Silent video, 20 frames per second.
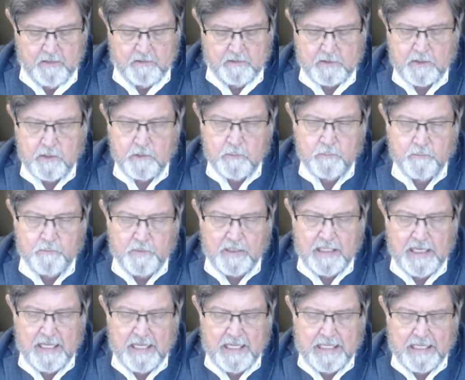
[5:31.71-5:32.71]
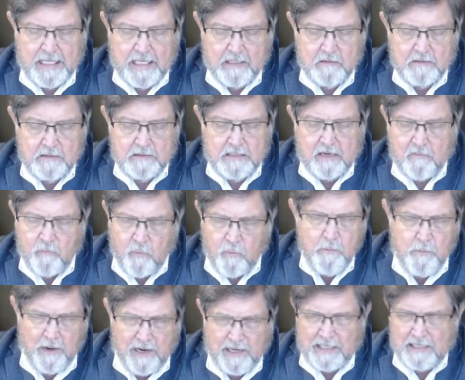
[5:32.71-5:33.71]
so
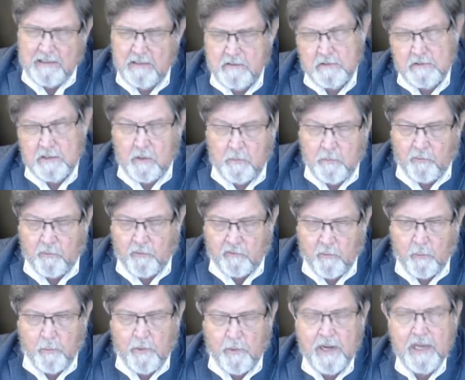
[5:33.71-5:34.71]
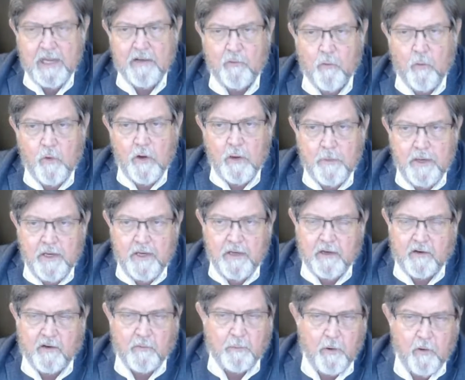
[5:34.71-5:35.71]
everybody, well, almost everybody, is going to be
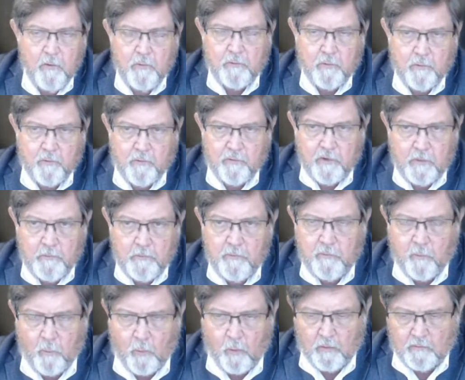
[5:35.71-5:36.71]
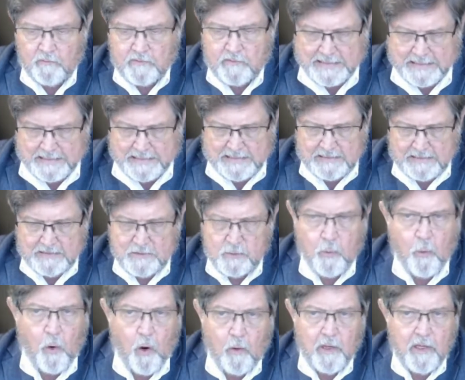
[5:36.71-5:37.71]
exposed to some sort of
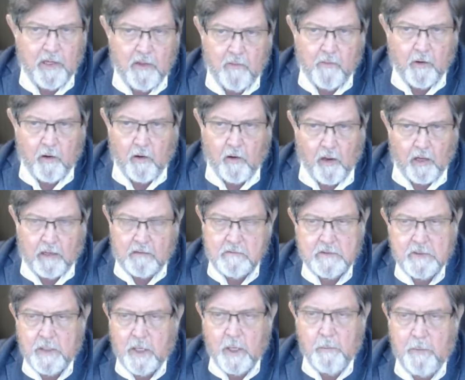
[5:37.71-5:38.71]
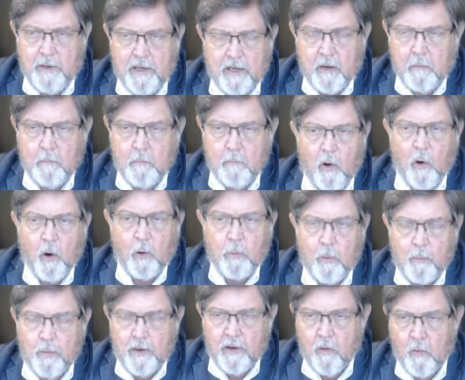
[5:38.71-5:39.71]
trauma in their lives. They're going to be in an
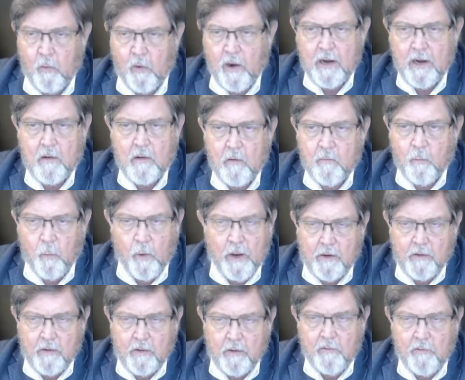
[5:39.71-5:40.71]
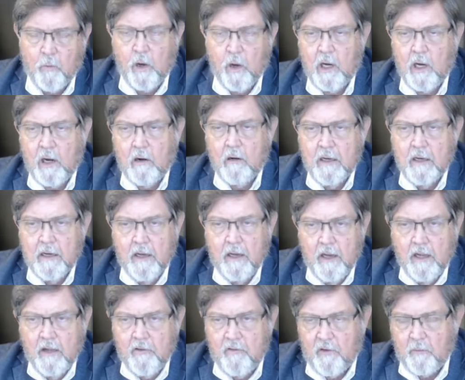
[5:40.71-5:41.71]
automobile wreck or witness one or
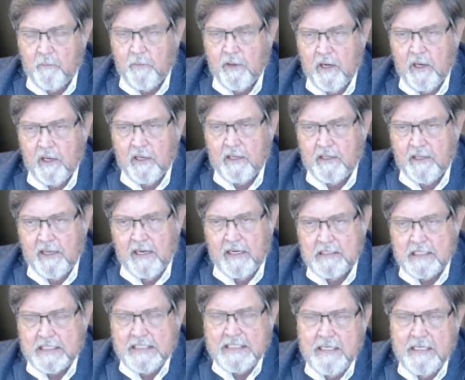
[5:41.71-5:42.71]
something like that.